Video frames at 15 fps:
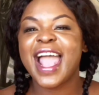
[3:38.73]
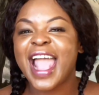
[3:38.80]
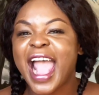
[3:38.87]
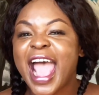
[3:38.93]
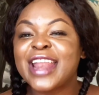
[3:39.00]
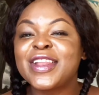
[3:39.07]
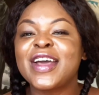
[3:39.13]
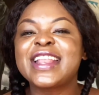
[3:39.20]

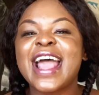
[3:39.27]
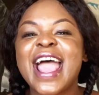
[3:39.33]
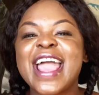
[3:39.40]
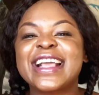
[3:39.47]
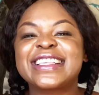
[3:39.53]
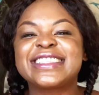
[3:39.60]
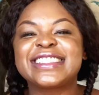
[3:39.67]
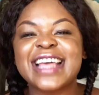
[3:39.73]
Another
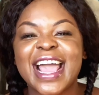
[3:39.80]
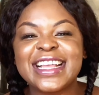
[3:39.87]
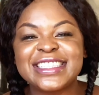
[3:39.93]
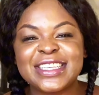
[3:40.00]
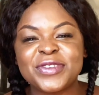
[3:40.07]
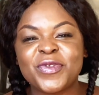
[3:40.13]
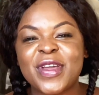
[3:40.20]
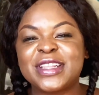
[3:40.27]

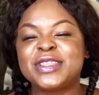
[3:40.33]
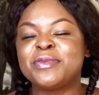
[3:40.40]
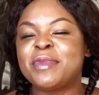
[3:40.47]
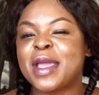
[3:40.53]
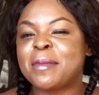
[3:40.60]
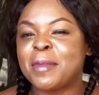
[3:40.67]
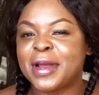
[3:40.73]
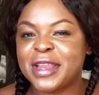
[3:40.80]
exciting way to
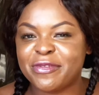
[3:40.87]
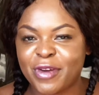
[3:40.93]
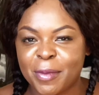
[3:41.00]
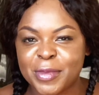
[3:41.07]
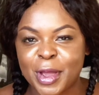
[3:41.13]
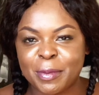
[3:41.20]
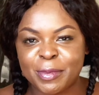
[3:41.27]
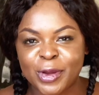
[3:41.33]
make money
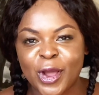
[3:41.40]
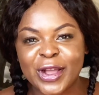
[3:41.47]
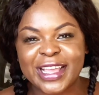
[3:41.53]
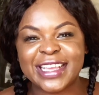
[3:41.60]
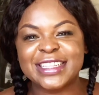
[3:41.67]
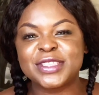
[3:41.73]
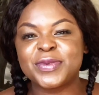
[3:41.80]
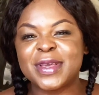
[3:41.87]
from your
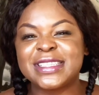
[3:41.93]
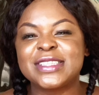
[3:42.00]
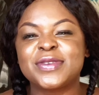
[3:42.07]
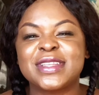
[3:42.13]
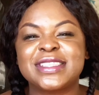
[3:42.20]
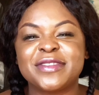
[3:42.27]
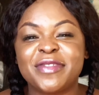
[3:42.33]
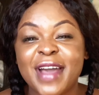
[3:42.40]
blog in
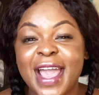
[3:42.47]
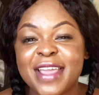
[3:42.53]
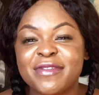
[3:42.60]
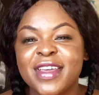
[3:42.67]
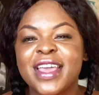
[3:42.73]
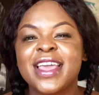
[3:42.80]
2025